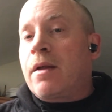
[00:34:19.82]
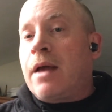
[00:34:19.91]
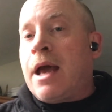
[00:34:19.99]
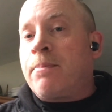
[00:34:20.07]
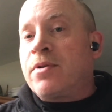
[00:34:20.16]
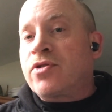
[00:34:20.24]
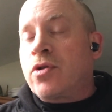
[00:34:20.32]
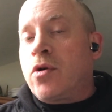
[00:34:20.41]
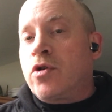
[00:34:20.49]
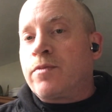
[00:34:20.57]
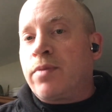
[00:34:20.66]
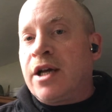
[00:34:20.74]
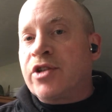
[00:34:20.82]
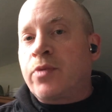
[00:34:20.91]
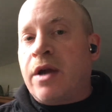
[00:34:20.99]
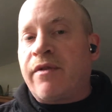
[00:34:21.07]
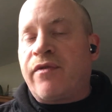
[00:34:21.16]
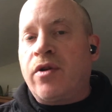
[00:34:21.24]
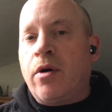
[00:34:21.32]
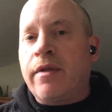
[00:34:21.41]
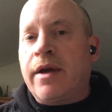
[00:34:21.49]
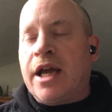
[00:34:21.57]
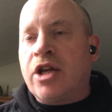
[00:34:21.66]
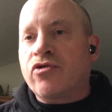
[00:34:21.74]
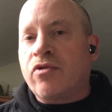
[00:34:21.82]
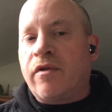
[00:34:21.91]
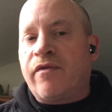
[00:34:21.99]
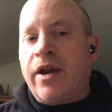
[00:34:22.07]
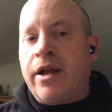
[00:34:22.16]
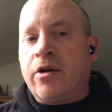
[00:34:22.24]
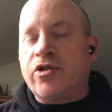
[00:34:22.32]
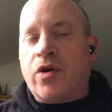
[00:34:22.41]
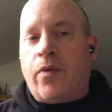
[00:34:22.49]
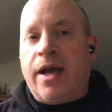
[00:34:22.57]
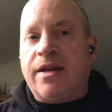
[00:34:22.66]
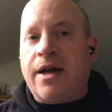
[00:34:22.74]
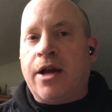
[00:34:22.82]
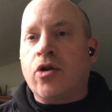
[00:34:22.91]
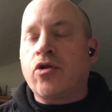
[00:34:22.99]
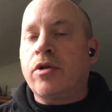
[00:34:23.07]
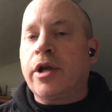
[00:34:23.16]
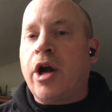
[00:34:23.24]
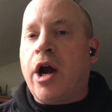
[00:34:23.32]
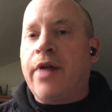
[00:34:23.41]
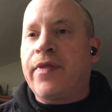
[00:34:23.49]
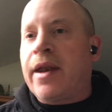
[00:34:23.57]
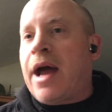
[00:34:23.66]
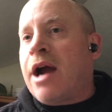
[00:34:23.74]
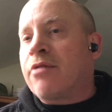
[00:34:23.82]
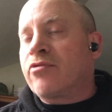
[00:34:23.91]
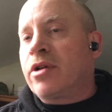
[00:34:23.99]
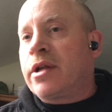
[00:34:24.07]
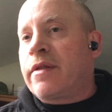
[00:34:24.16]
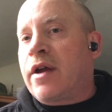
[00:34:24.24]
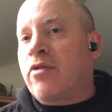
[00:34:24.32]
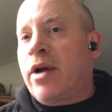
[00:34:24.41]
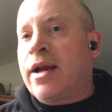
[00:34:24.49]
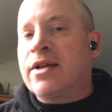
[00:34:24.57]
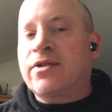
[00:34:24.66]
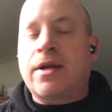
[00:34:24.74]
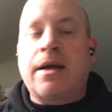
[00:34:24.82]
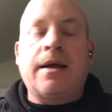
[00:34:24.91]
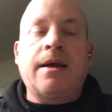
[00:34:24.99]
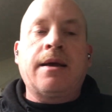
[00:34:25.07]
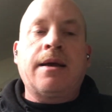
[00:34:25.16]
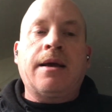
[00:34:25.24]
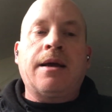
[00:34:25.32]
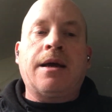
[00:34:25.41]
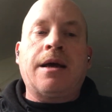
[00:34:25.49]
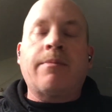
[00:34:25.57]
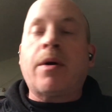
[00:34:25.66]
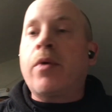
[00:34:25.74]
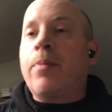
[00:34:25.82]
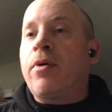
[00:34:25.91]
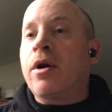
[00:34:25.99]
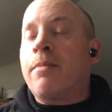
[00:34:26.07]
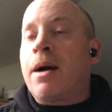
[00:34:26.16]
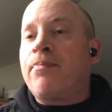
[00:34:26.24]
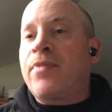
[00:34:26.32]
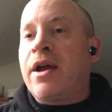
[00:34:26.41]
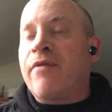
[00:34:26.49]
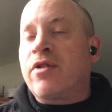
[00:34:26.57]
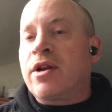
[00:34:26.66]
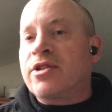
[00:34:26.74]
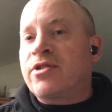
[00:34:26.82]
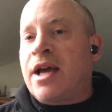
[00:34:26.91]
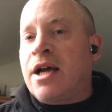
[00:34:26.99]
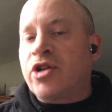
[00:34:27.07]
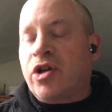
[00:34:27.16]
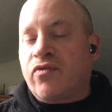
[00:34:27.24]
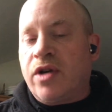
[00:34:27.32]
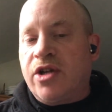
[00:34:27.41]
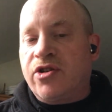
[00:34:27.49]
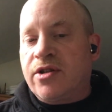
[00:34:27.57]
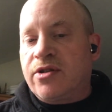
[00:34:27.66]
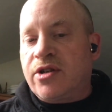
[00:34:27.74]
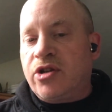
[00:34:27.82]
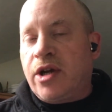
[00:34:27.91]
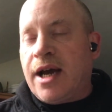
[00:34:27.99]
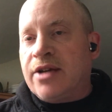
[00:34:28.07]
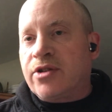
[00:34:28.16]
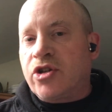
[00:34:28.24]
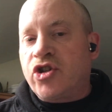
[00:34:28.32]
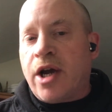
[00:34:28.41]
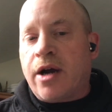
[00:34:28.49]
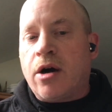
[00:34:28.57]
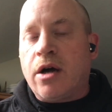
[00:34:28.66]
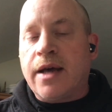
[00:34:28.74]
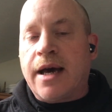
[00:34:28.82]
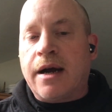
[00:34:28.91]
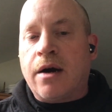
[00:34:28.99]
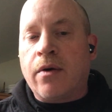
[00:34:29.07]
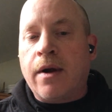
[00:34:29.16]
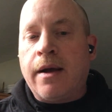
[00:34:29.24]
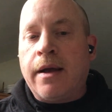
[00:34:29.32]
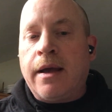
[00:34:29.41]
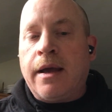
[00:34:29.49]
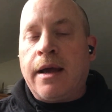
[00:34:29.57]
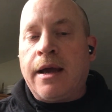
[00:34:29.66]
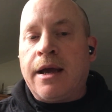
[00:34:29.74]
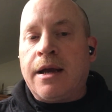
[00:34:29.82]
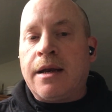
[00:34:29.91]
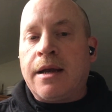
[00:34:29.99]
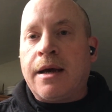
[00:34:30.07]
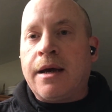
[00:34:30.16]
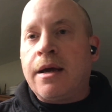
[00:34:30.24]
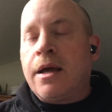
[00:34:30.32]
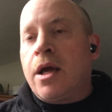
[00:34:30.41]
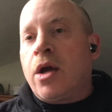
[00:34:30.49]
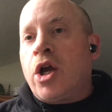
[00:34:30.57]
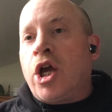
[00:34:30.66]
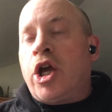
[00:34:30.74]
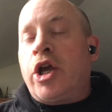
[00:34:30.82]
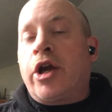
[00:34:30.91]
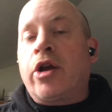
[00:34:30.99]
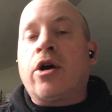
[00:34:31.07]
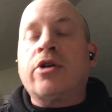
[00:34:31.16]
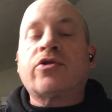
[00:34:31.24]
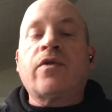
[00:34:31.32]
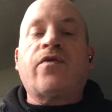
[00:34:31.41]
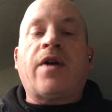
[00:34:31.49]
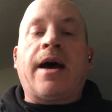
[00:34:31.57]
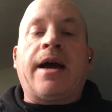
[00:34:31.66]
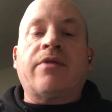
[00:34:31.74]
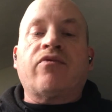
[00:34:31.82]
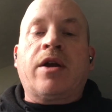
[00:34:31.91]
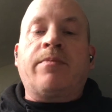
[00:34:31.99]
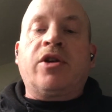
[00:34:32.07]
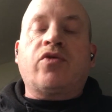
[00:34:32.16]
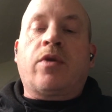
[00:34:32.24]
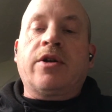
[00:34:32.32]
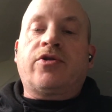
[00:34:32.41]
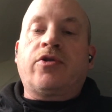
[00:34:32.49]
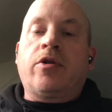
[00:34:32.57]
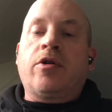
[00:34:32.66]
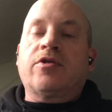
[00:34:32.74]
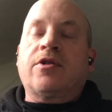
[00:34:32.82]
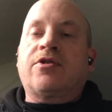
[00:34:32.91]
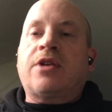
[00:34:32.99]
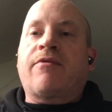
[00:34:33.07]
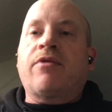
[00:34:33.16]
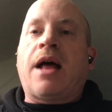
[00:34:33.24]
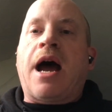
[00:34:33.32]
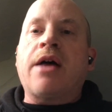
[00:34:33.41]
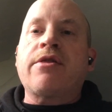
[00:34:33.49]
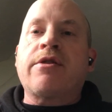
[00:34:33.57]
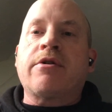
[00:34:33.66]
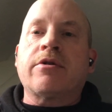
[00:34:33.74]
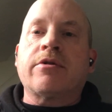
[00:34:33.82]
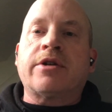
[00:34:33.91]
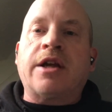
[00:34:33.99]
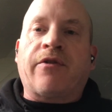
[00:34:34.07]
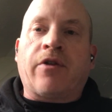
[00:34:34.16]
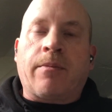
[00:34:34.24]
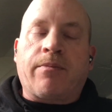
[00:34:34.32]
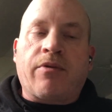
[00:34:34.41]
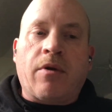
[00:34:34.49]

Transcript: episodes, plus we have a few other intro videos that we had done early on that aren't really the greatest, uh, but we put them up there for nostalgic reasons, and you guys can check all that out. And uh, you can also find Red Beach One Studios on several other different